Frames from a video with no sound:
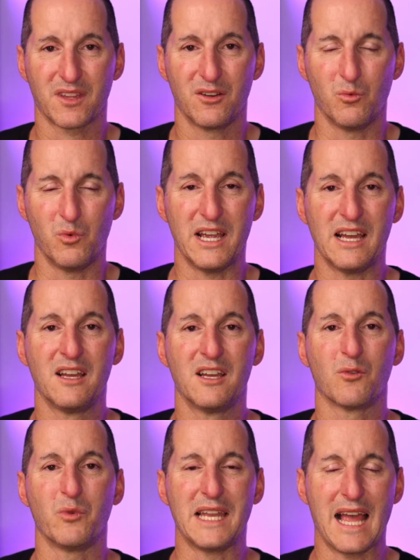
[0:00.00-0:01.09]
where
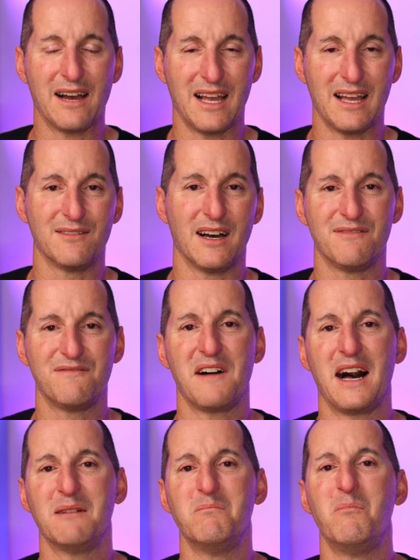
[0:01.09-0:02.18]
we now have a
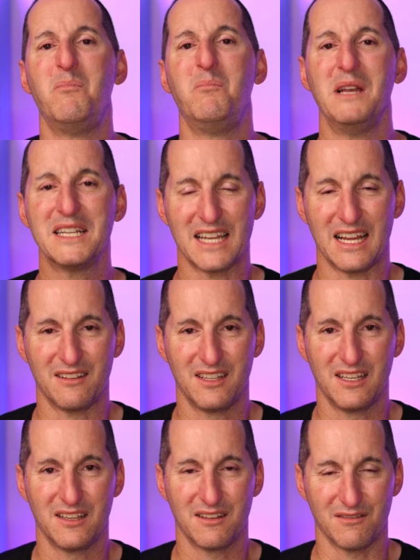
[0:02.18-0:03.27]
far better
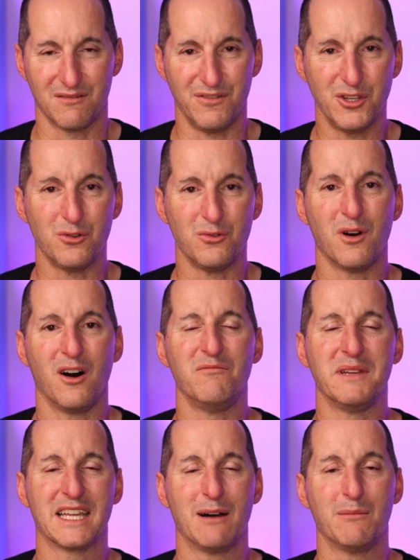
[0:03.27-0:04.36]
view of
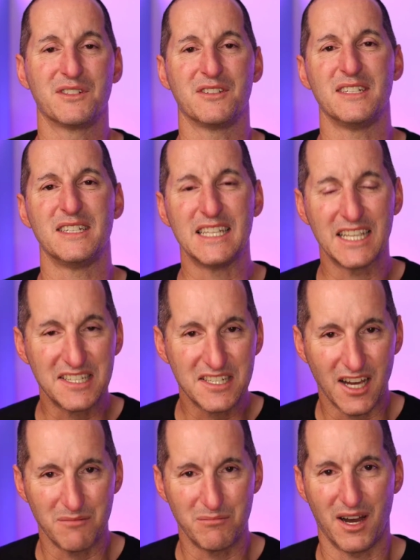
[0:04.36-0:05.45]
being able to dig
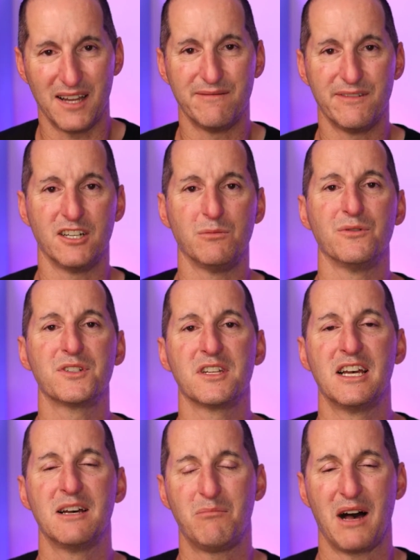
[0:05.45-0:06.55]
inside bind variables,
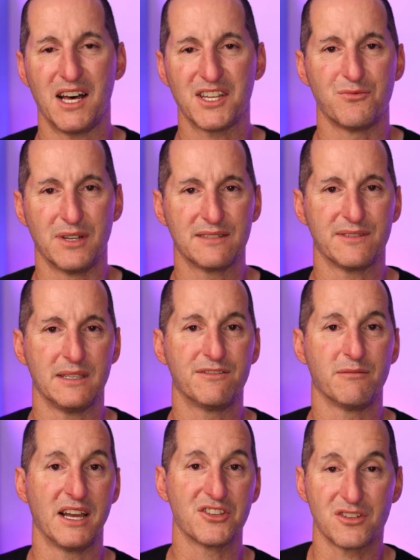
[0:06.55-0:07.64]
pass relevant
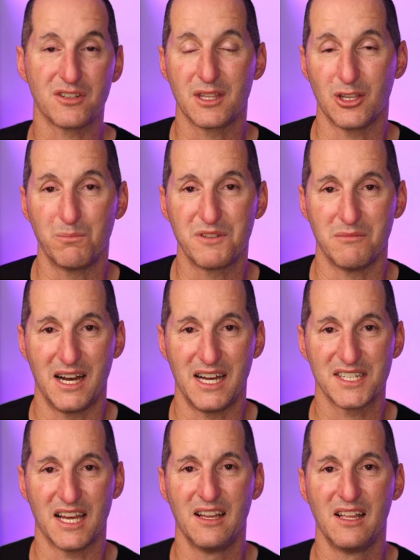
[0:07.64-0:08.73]
information to the optimizer,